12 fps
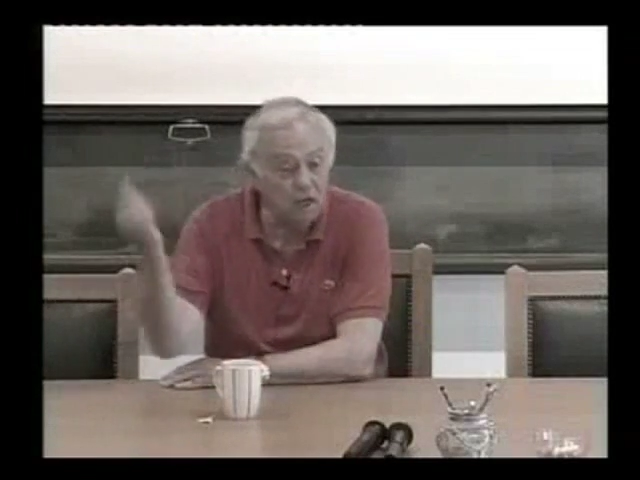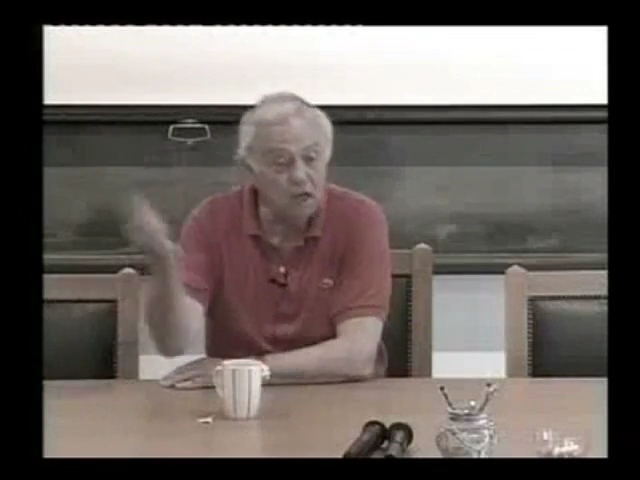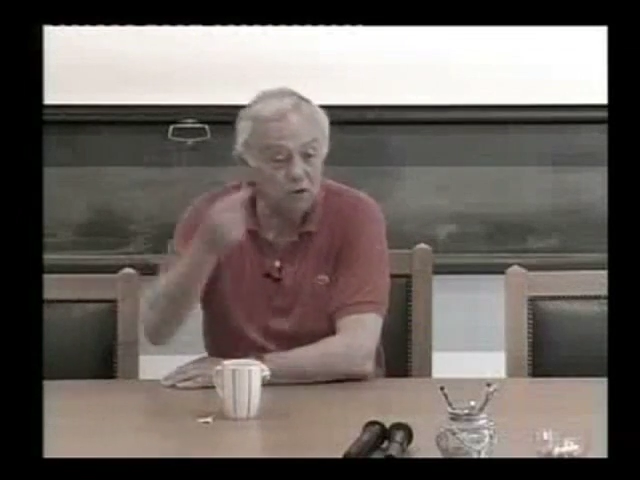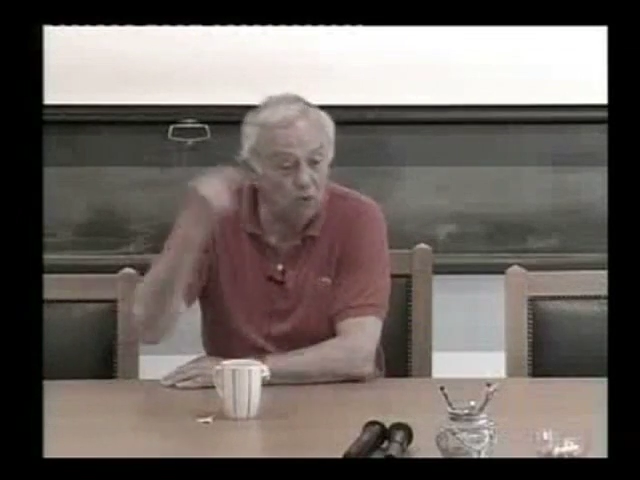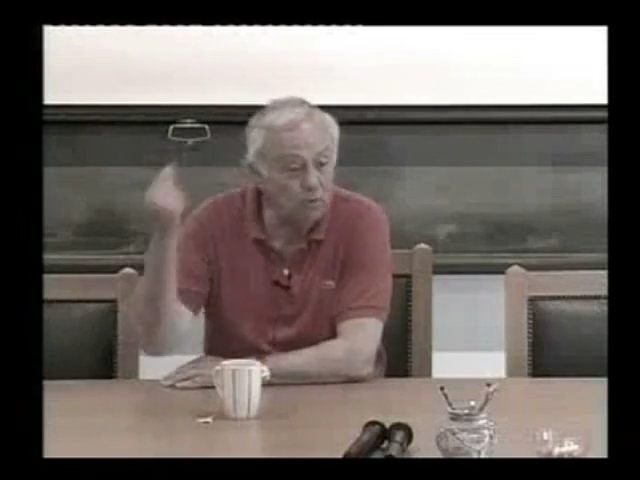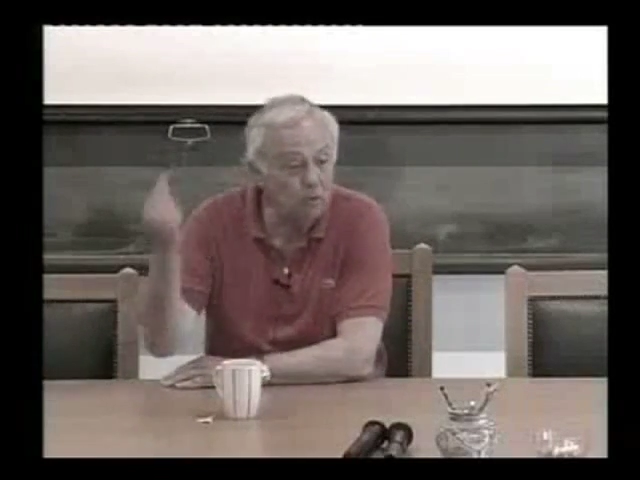
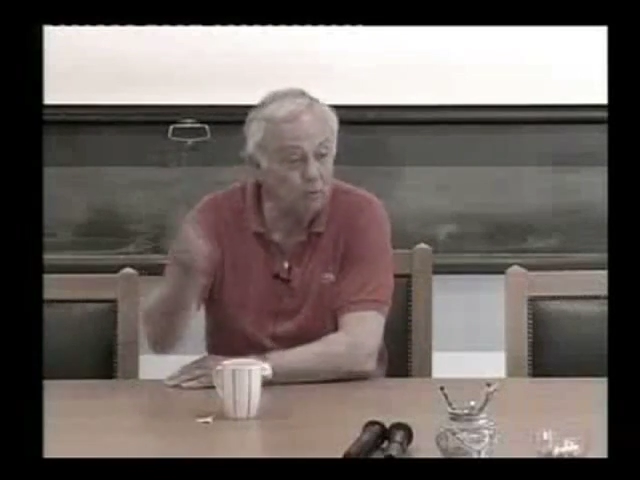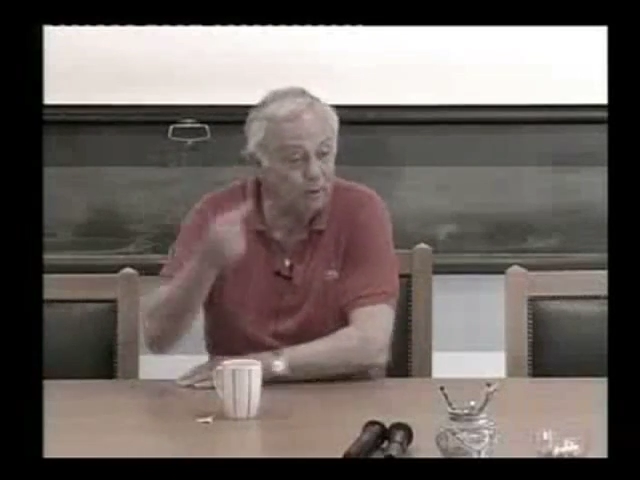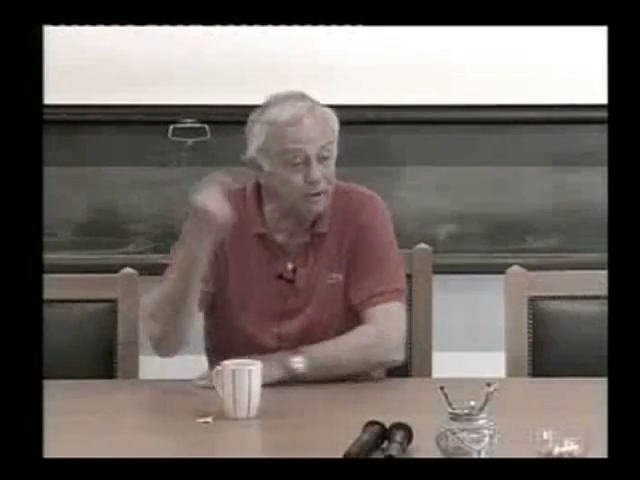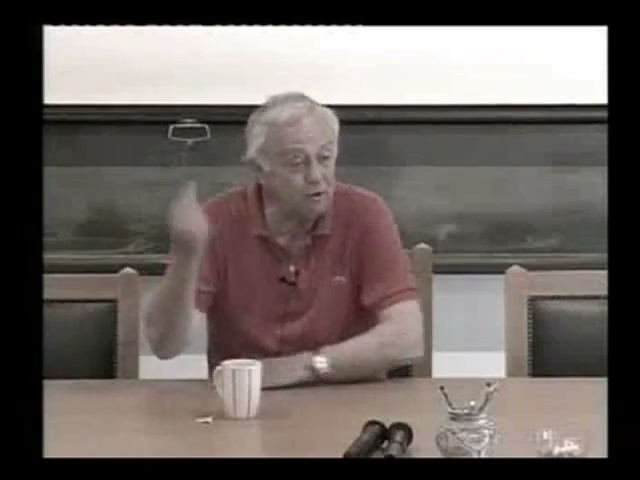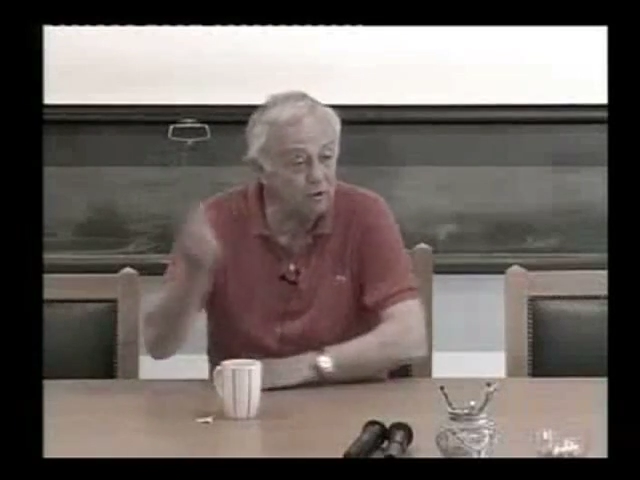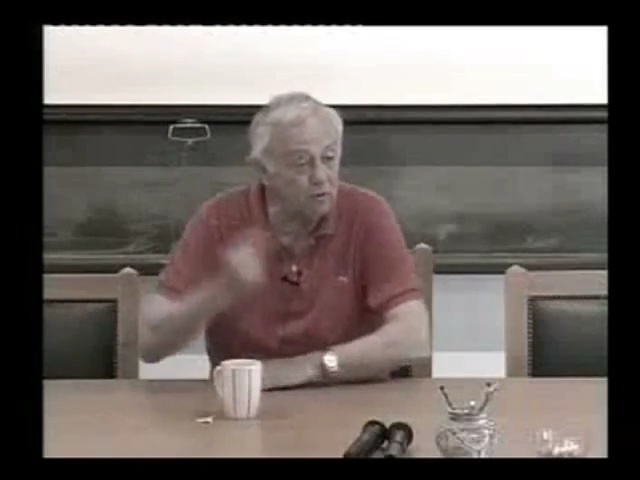in
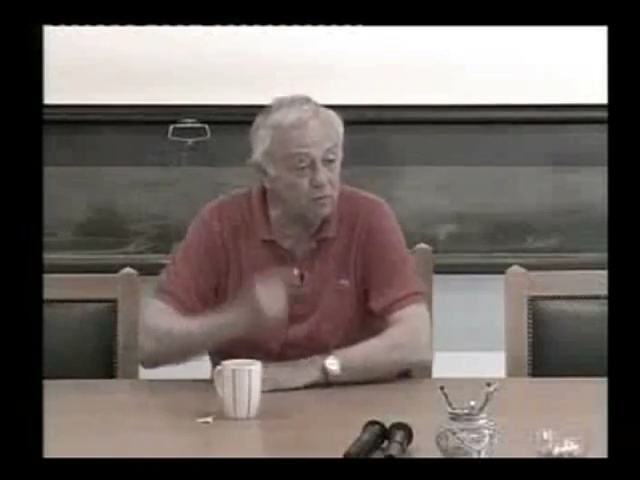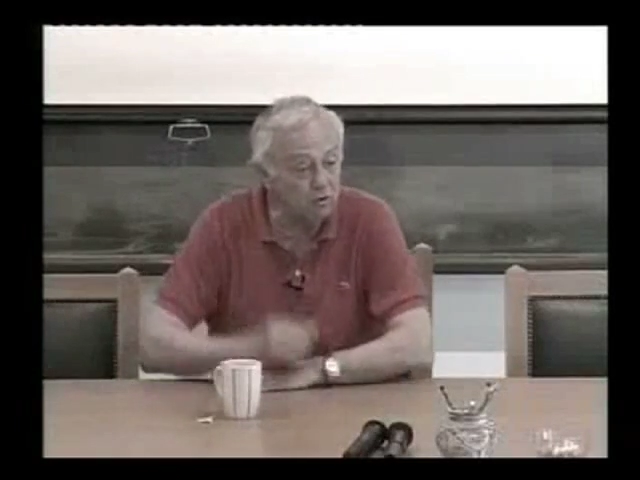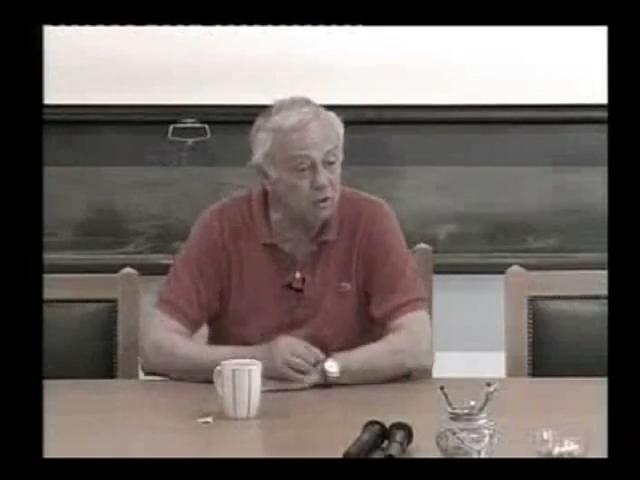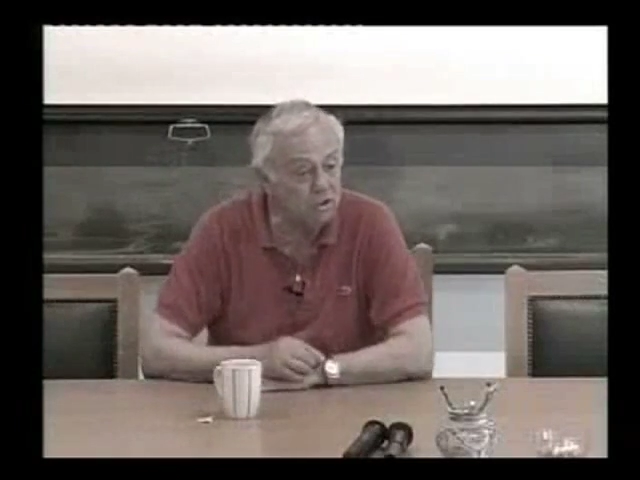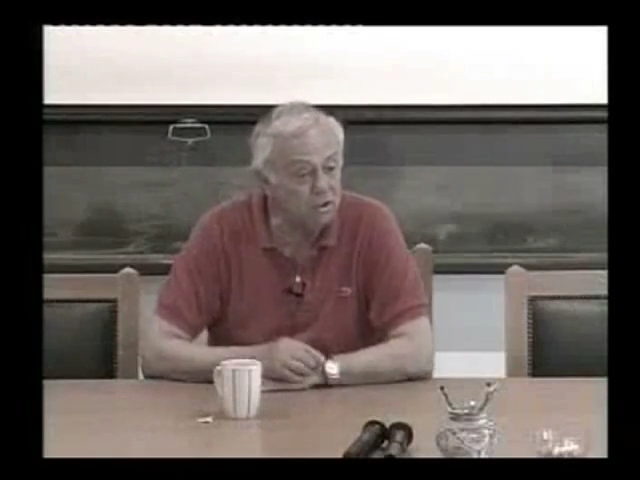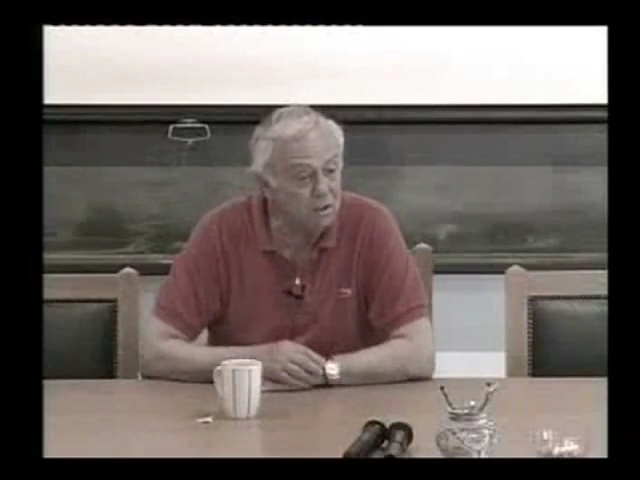homeopathic
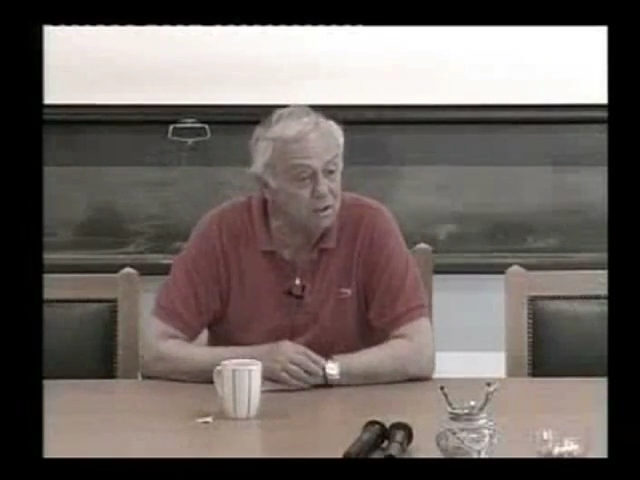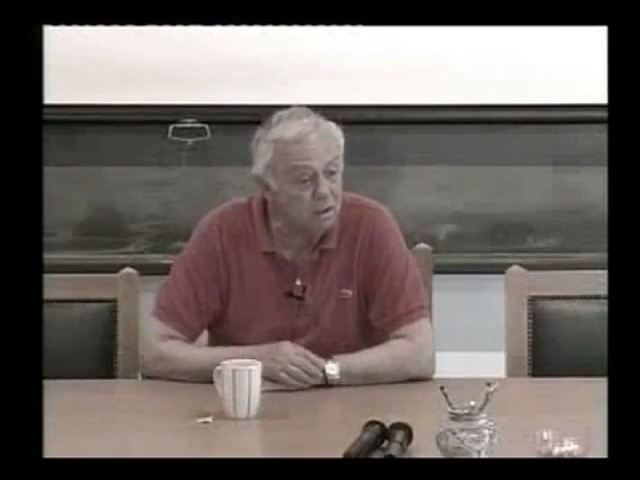community